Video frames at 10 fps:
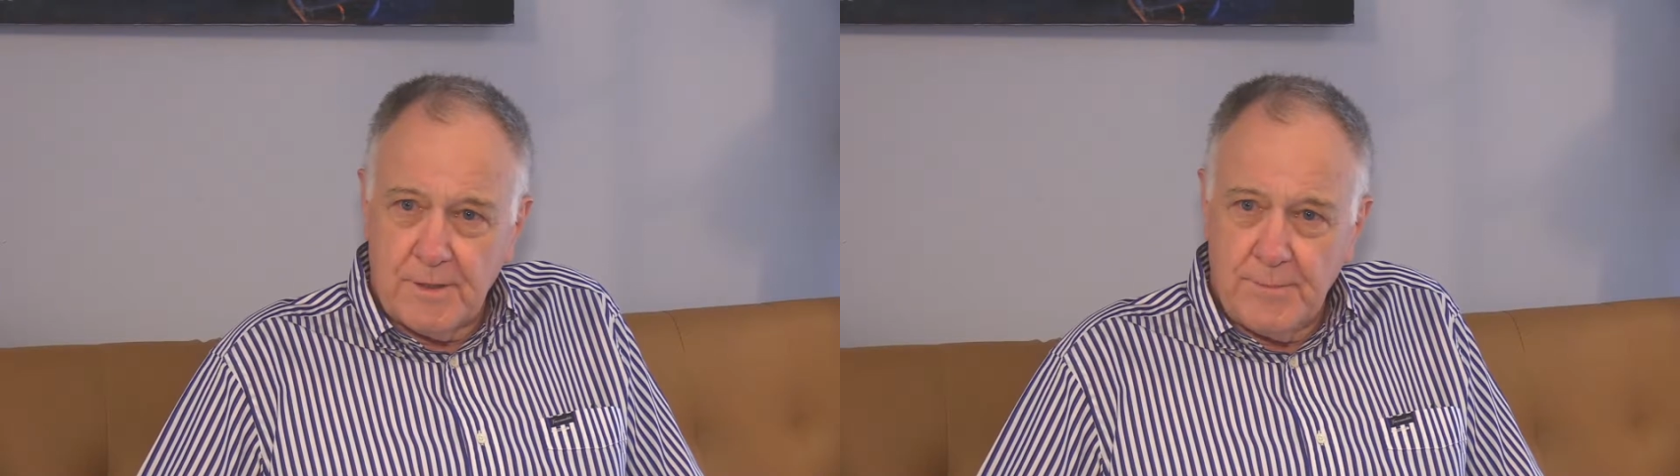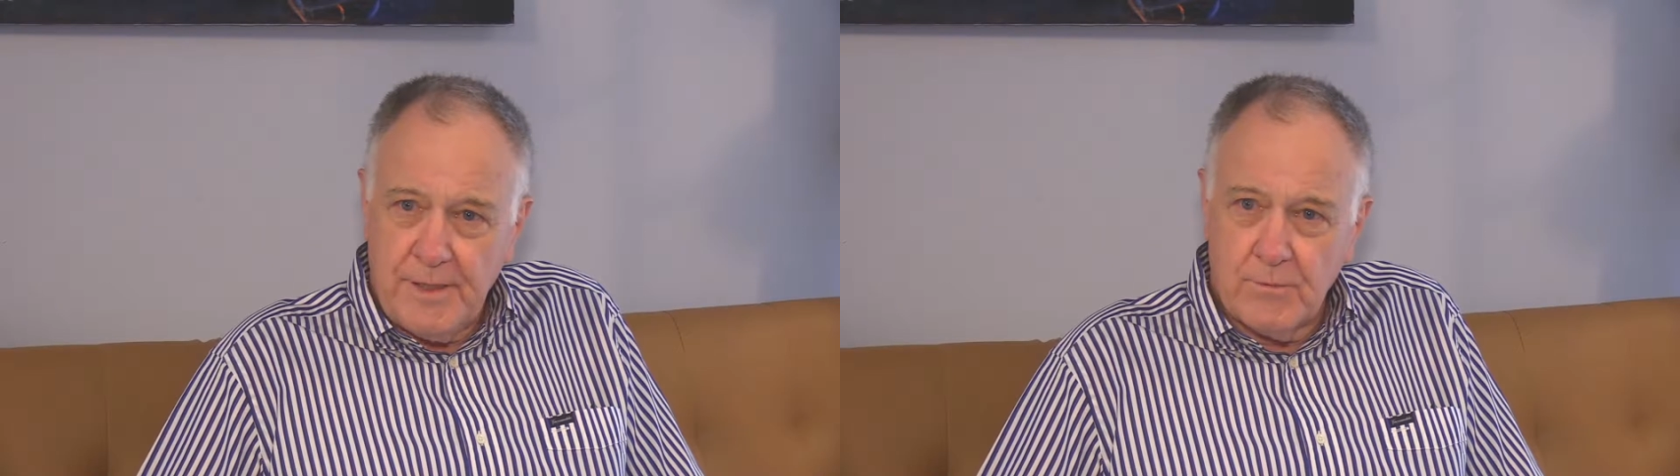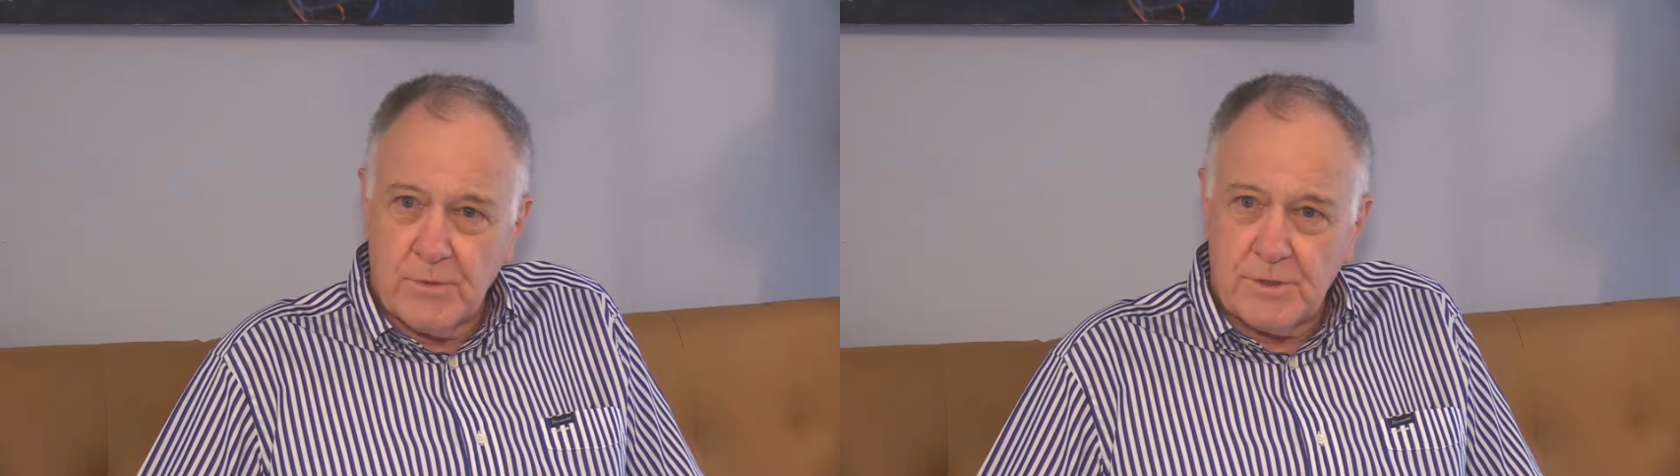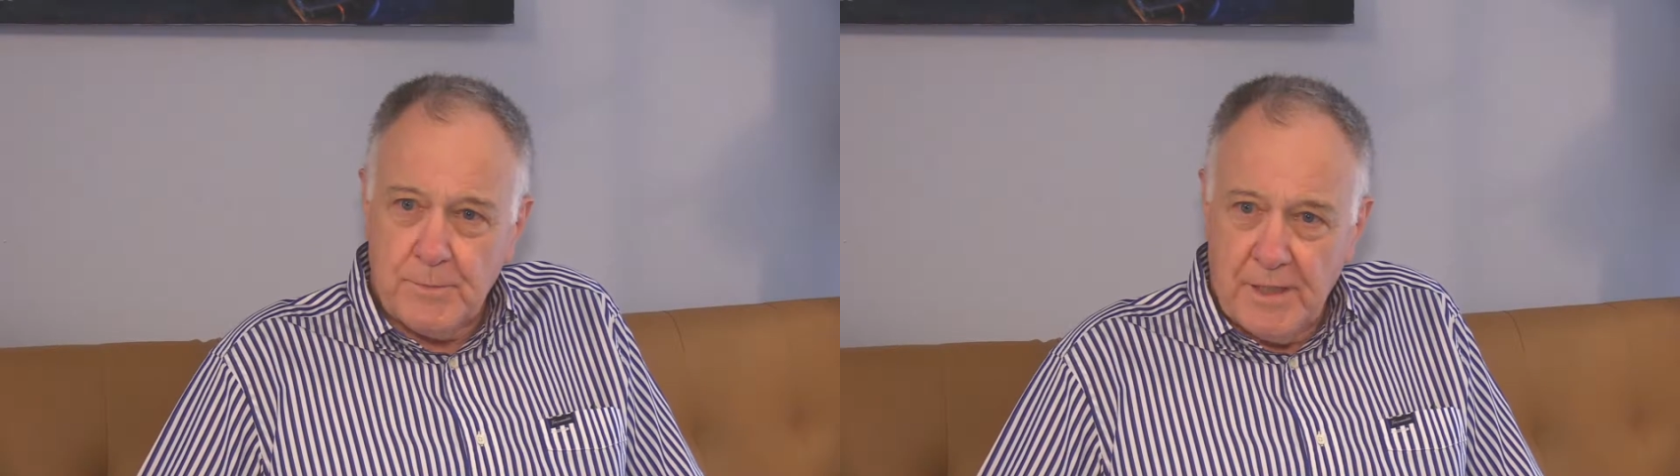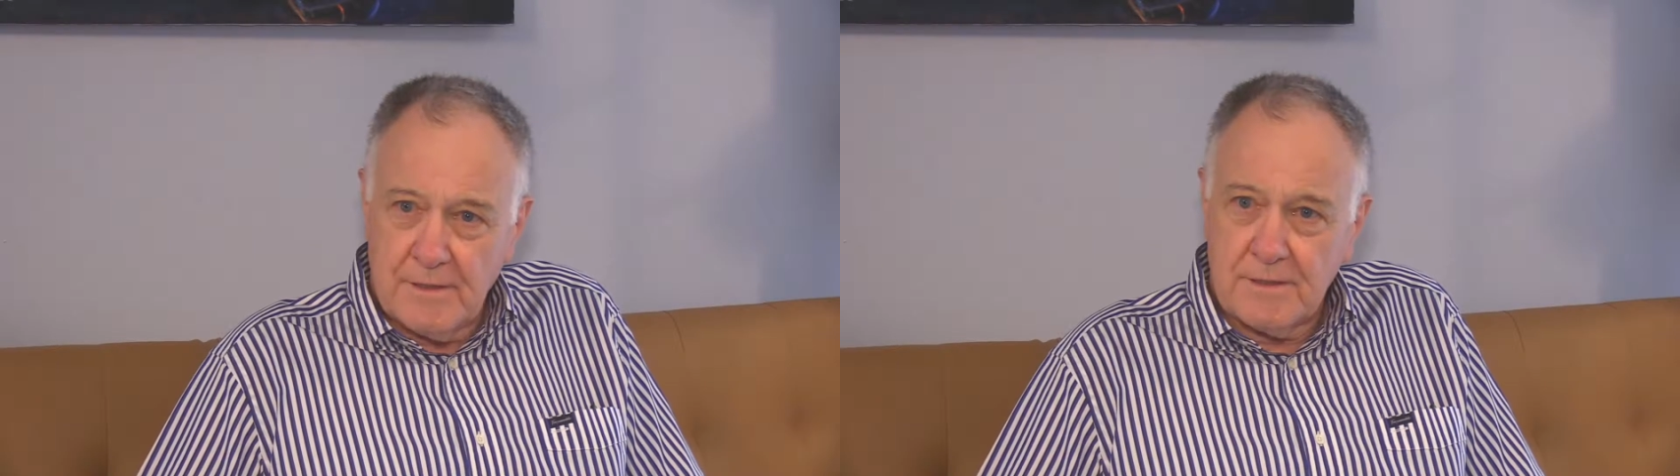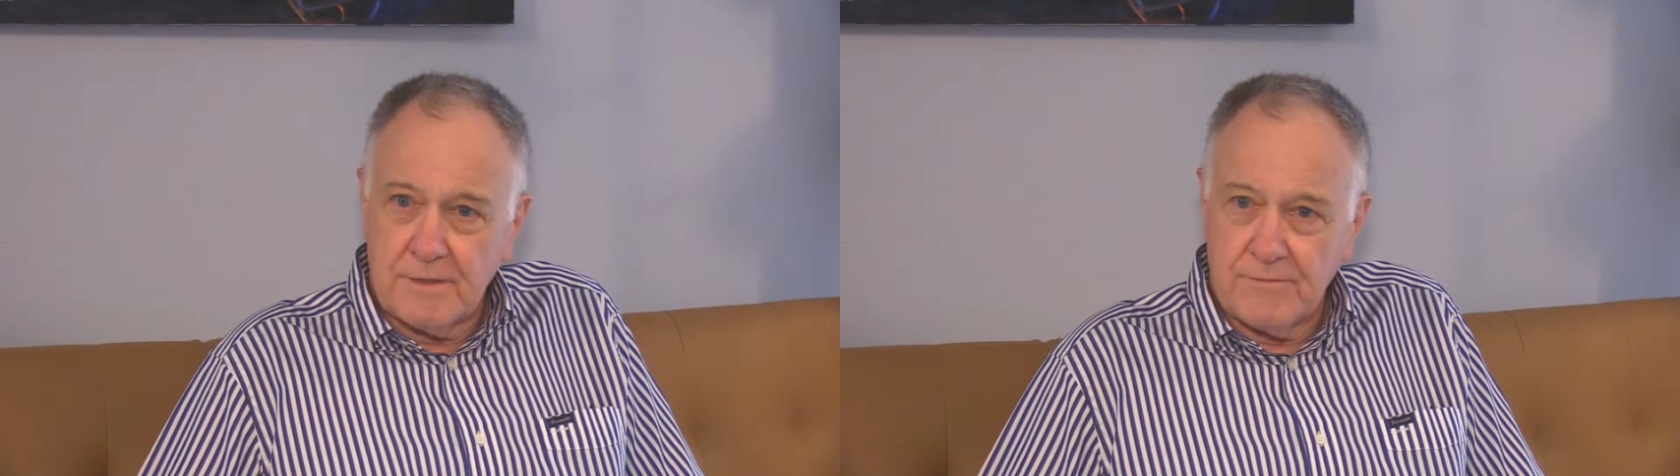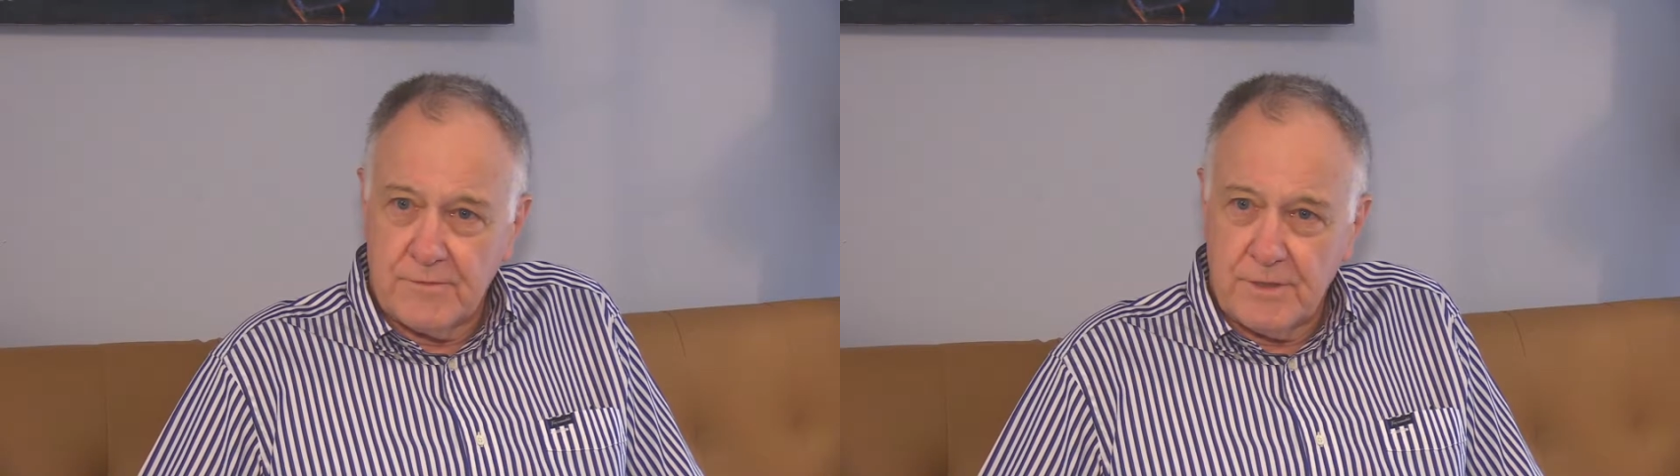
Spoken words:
to be responsive